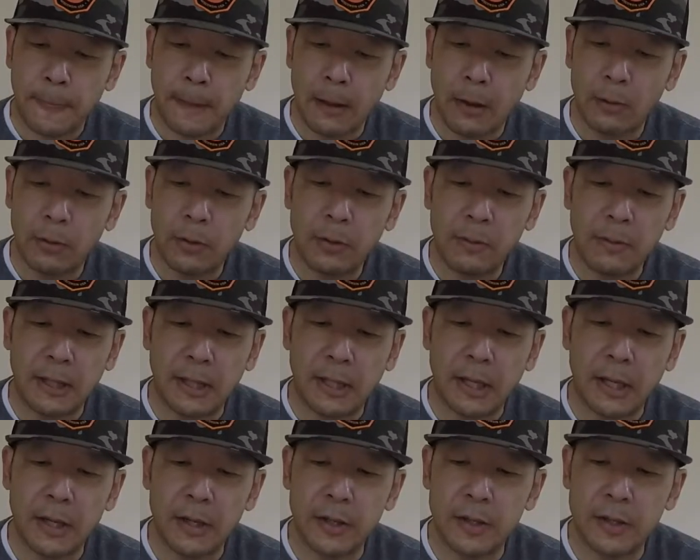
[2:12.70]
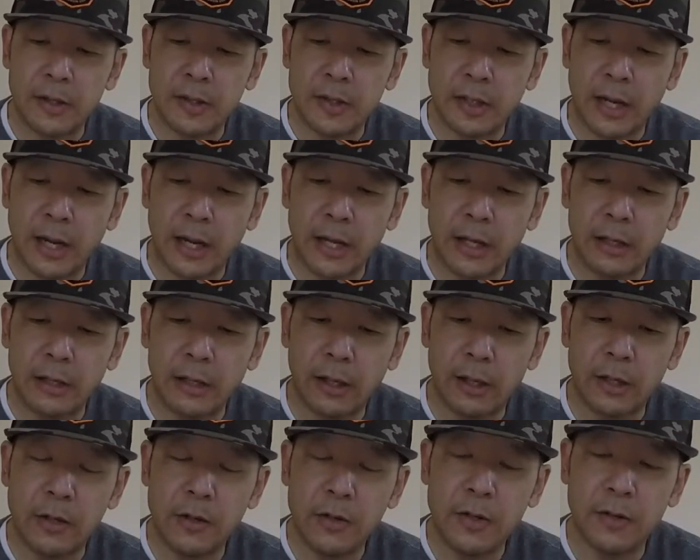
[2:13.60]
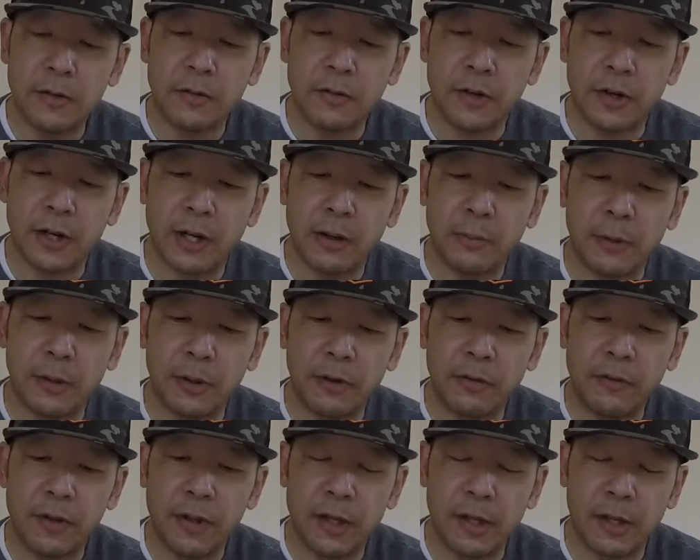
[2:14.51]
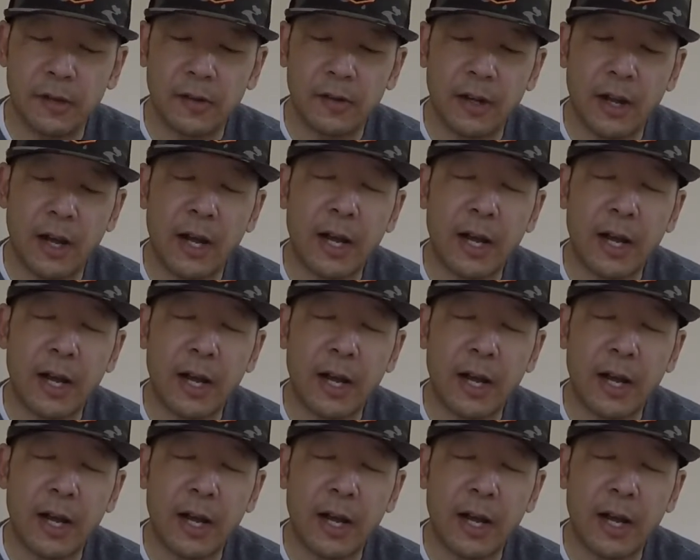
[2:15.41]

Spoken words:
only because I use it for a couple different things.